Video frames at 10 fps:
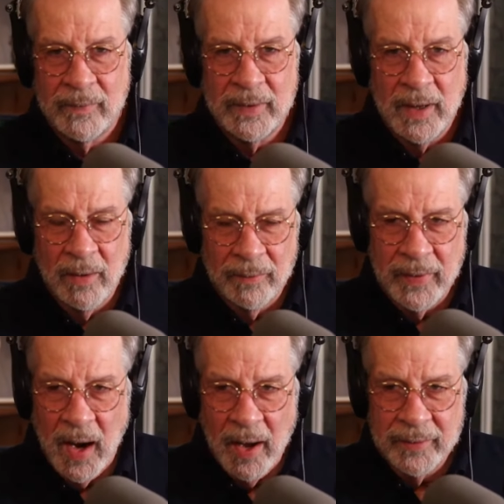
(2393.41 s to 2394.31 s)

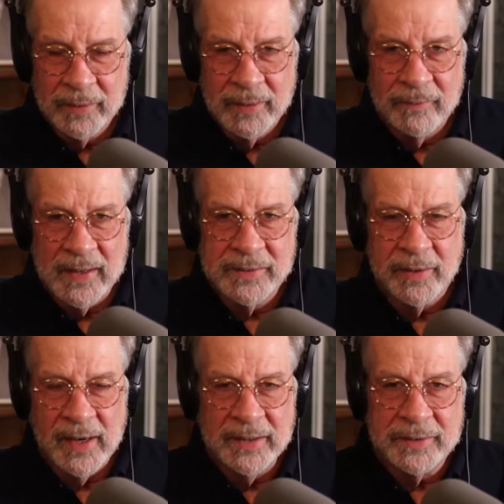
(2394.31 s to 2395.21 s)
the other
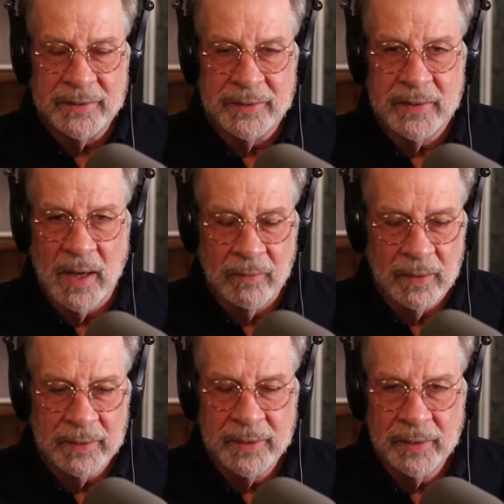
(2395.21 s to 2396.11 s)
investigations. I
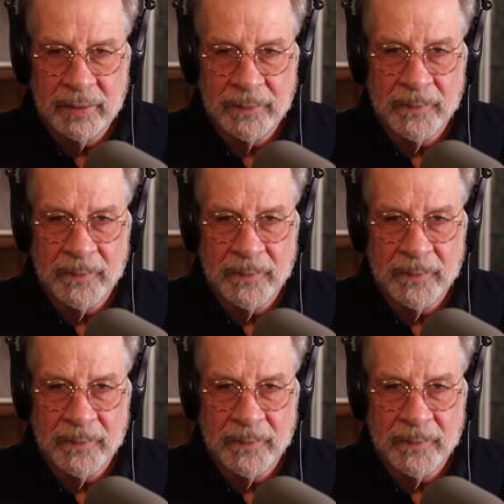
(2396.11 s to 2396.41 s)
really do.